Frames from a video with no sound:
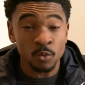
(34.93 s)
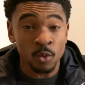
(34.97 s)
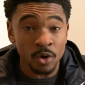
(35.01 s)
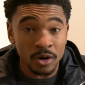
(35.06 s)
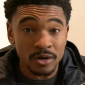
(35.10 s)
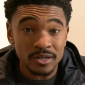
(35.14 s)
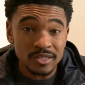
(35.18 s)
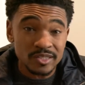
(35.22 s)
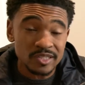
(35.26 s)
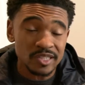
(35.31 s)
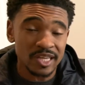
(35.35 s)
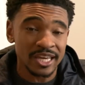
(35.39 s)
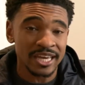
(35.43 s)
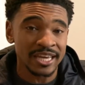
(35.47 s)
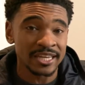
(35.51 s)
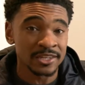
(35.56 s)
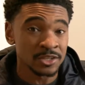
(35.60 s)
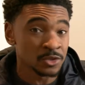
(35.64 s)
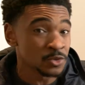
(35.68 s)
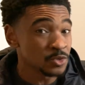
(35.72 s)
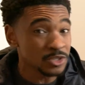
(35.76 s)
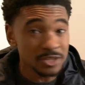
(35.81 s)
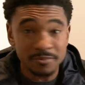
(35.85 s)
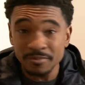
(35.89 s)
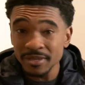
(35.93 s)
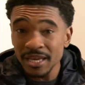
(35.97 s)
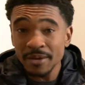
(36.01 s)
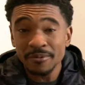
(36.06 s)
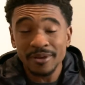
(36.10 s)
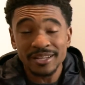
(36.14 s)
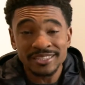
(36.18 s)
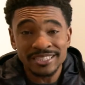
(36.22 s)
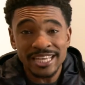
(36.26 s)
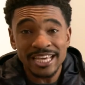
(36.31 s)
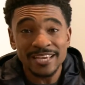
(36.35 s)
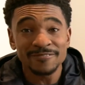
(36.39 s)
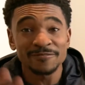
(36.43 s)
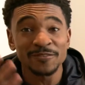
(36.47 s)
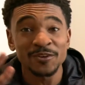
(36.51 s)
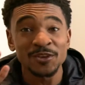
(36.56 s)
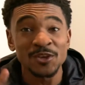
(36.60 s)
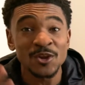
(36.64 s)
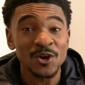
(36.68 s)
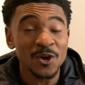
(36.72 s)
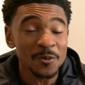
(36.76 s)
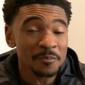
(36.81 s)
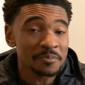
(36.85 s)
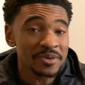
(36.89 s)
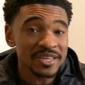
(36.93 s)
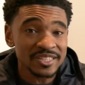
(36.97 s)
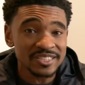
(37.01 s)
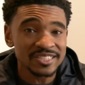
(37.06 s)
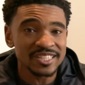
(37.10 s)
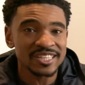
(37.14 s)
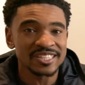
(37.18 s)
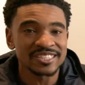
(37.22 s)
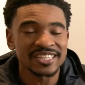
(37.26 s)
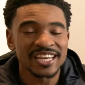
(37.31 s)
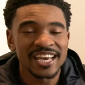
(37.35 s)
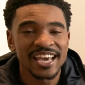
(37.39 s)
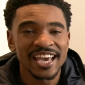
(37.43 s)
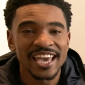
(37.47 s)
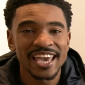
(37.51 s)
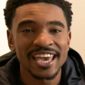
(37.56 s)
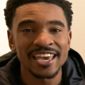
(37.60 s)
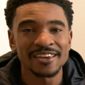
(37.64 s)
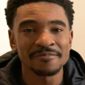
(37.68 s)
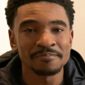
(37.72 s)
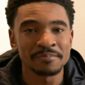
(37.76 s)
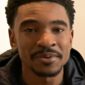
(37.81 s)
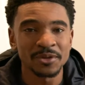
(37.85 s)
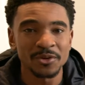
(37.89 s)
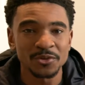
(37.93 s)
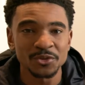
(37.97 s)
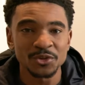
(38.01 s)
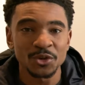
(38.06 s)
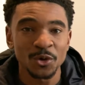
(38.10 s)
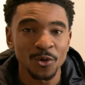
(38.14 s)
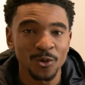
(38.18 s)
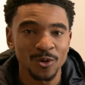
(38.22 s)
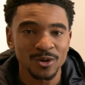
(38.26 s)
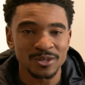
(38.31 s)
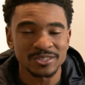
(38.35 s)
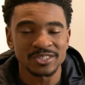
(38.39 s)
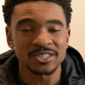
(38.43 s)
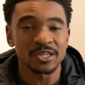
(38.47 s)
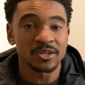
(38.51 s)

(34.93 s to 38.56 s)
works and you could be able to take for your business and build yours.